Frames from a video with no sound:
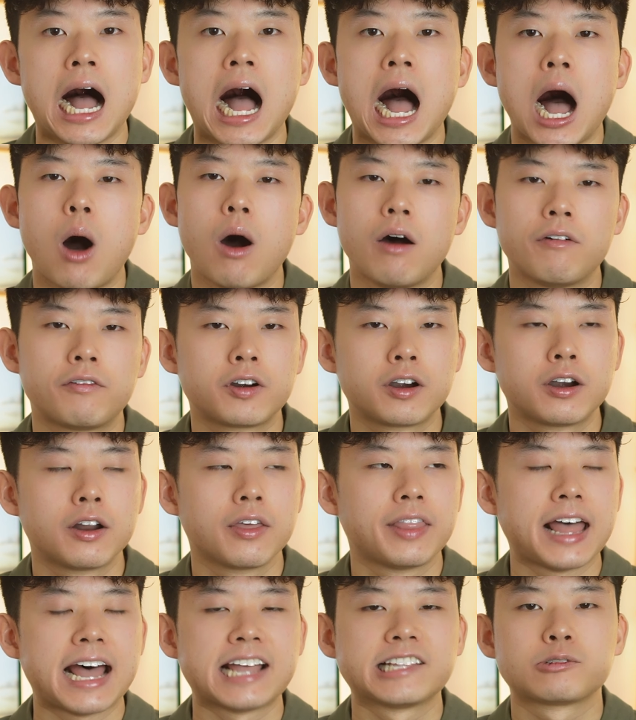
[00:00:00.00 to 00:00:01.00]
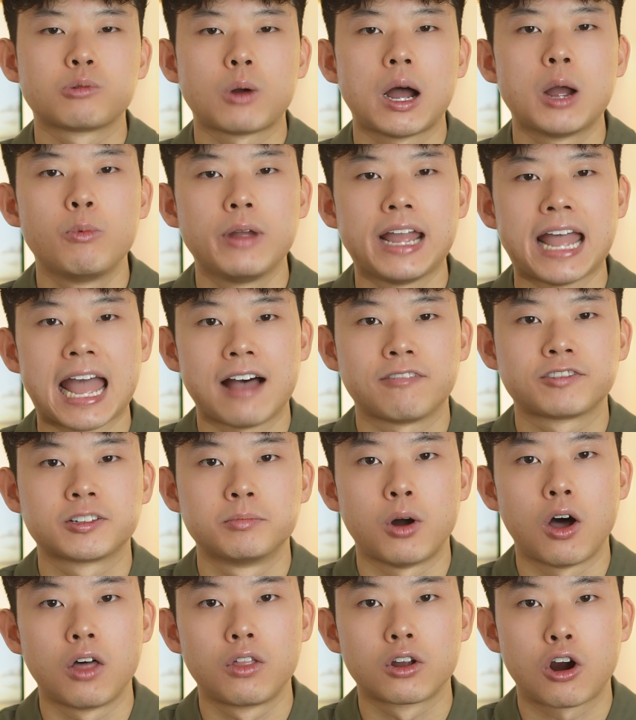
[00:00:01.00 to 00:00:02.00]
However, that's why we have some
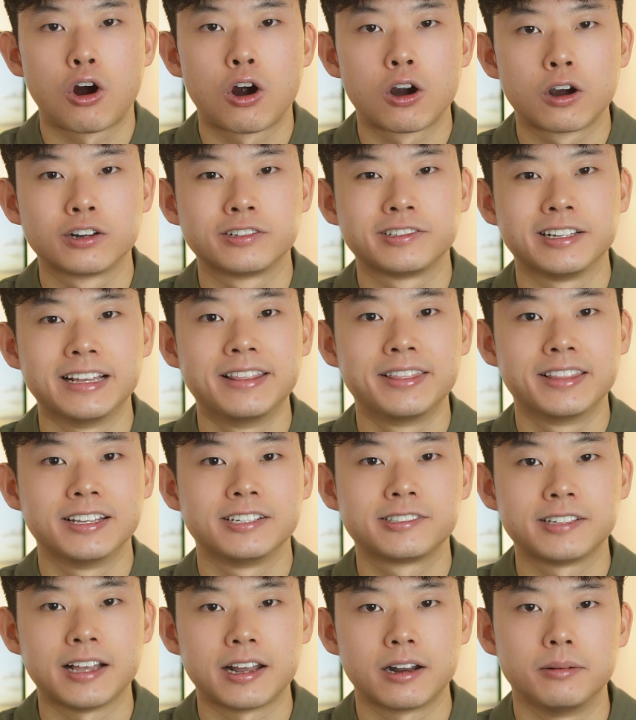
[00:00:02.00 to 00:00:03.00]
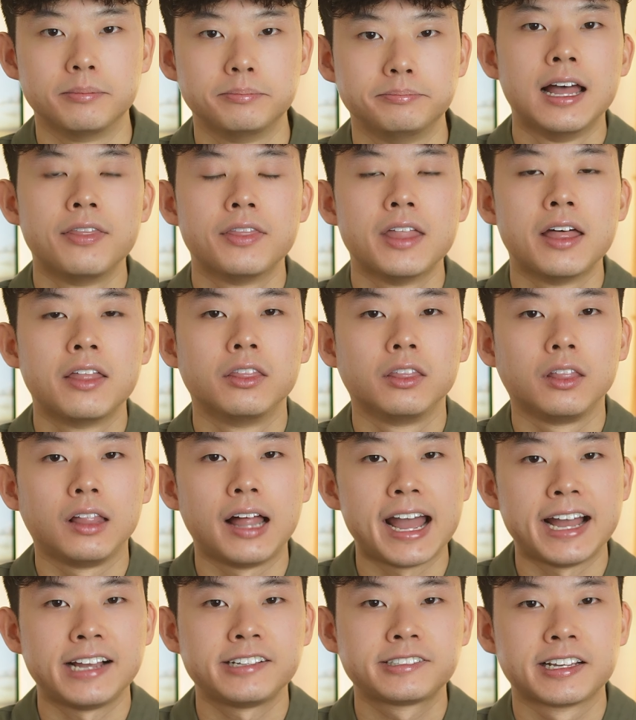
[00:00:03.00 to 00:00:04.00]
other cards in this setup. And then
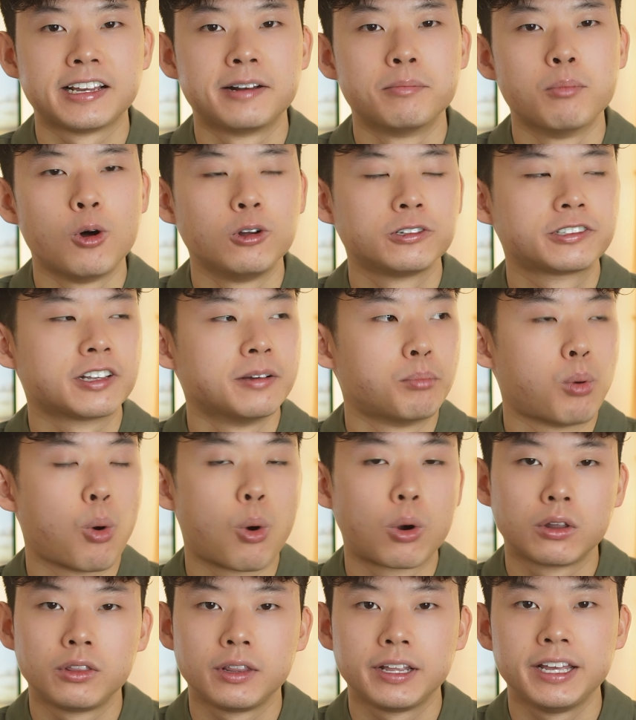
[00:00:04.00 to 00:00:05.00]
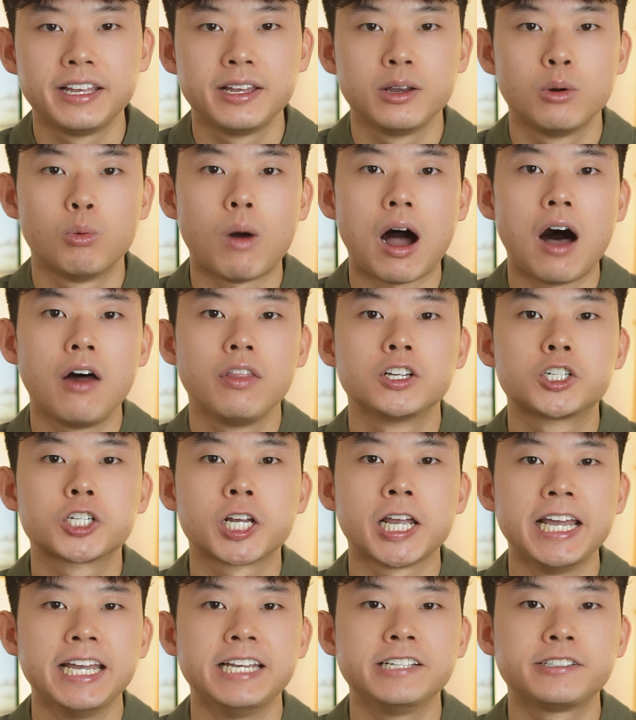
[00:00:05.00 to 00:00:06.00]
last and most importantly, while the
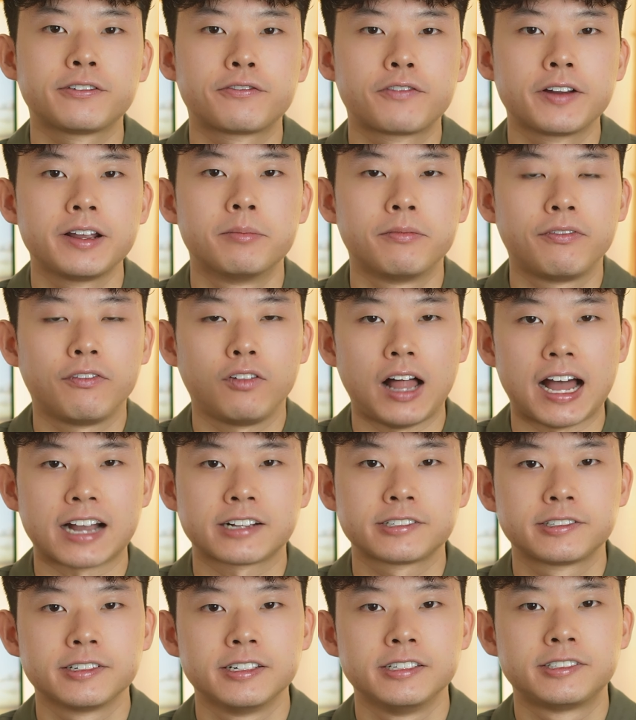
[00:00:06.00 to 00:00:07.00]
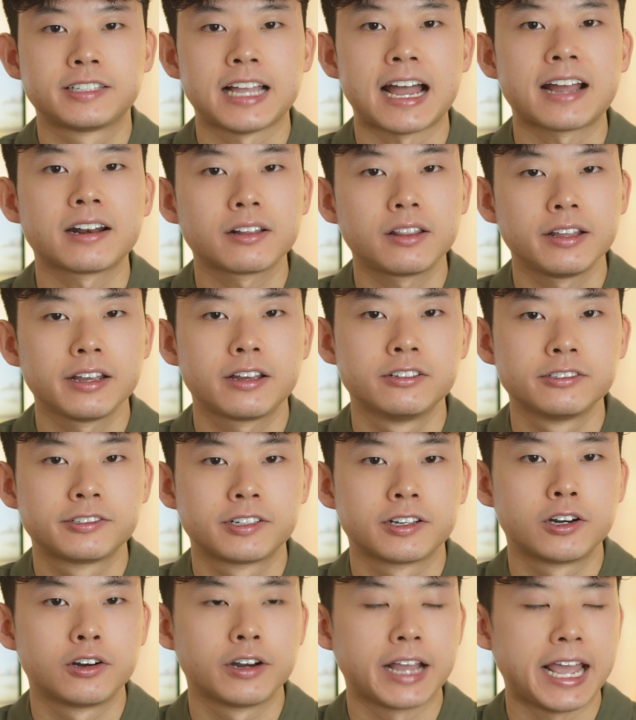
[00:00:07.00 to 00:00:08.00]
Chase Freedom Flex is technically
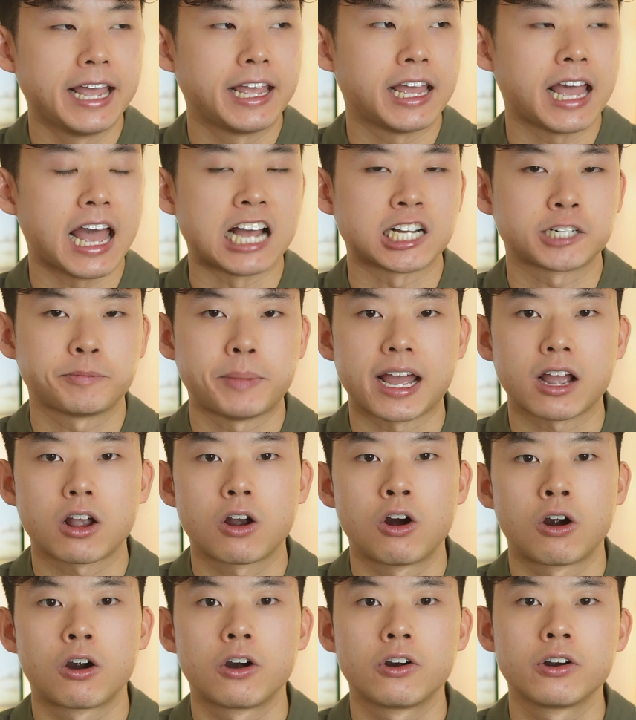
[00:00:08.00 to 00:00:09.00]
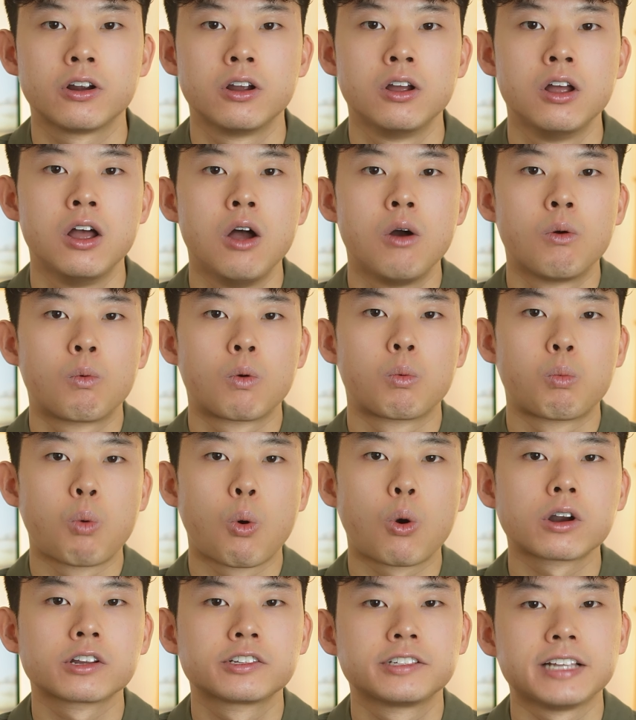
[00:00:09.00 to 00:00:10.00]
considered a cashback card,
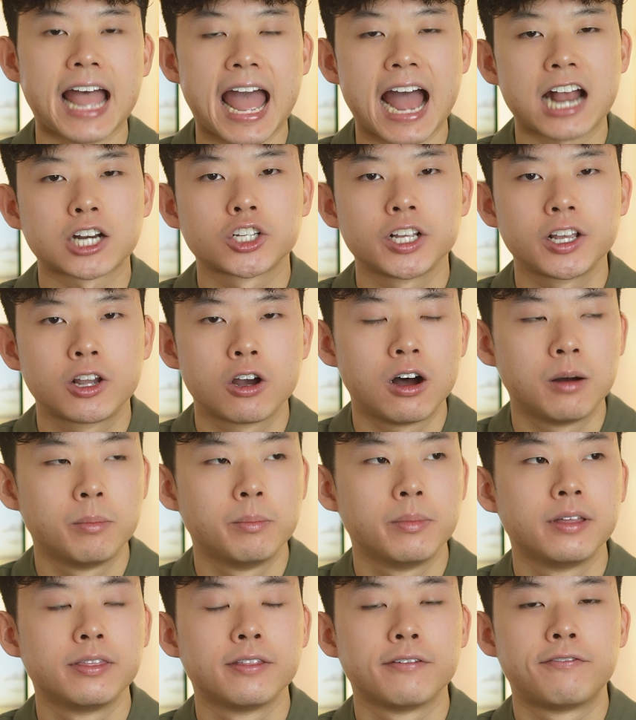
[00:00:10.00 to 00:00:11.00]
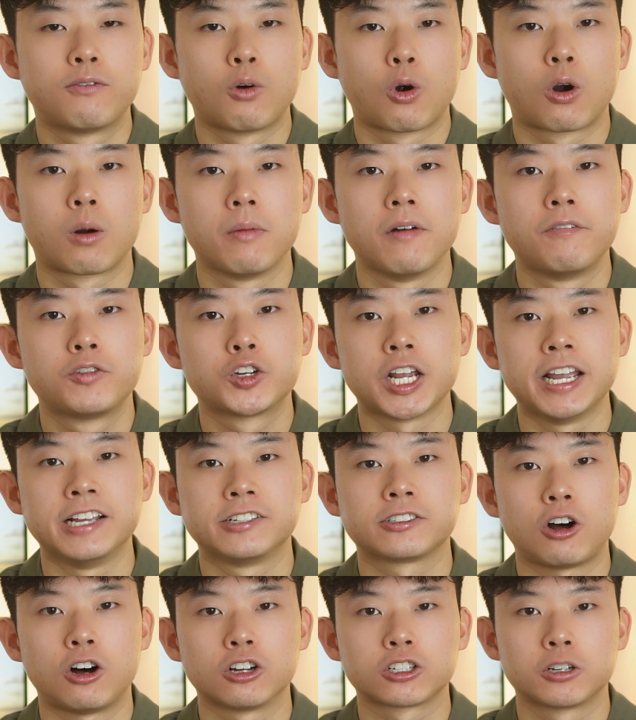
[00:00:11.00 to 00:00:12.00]
rewards actually come in the form of Chase
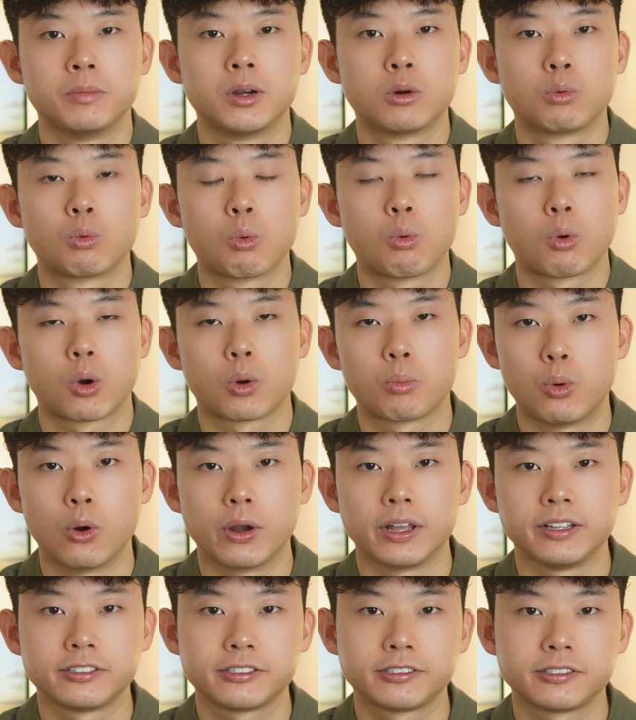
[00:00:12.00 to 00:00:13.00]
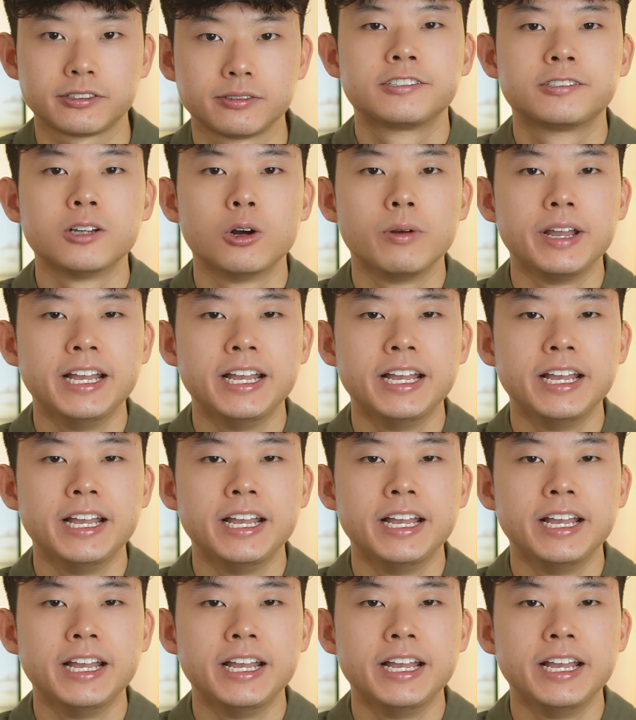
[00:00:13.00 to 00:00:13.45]
Ultimate Reward points. So